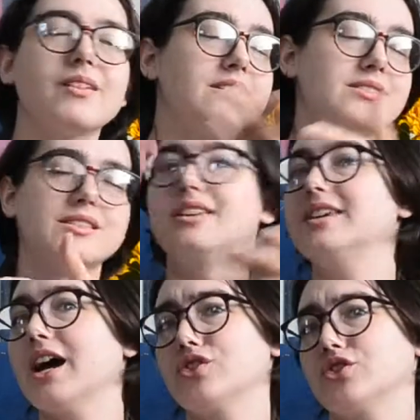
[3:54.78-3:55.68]

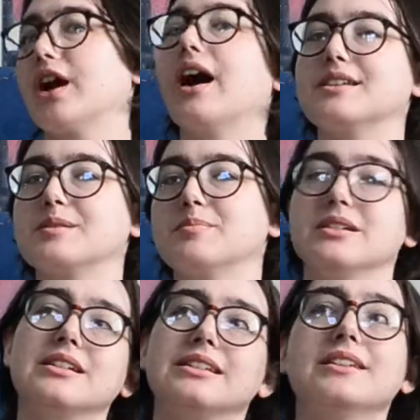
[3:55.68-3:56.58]
psychiatric hospital
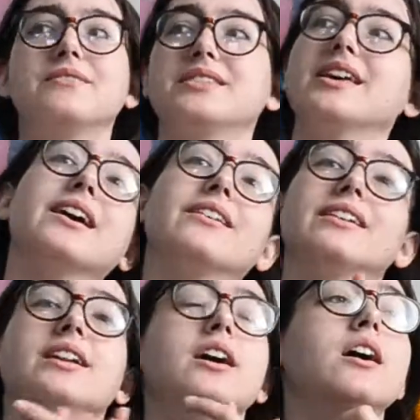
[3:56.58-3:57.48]
and lives there,
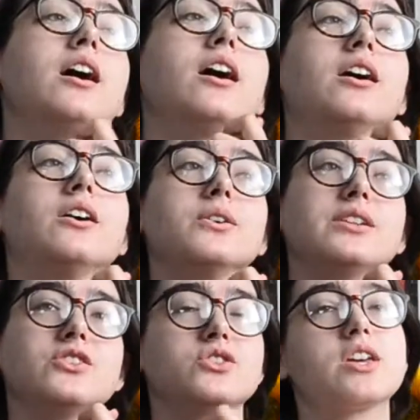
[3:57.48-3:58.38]
and oh,
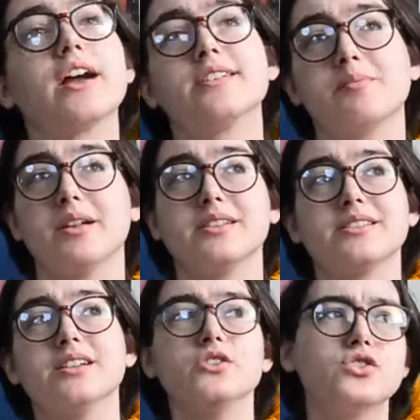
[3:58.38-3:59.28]
he just cares about his
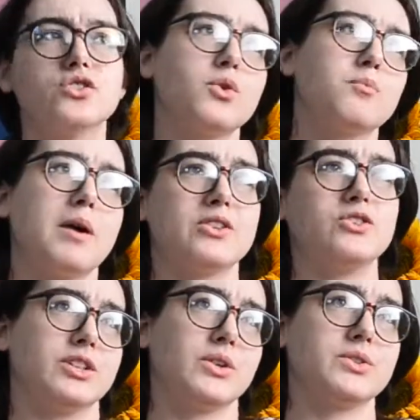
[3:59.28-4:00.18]
son so much.
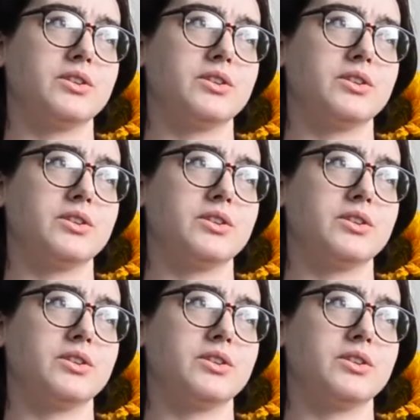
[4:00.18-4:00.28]
He goes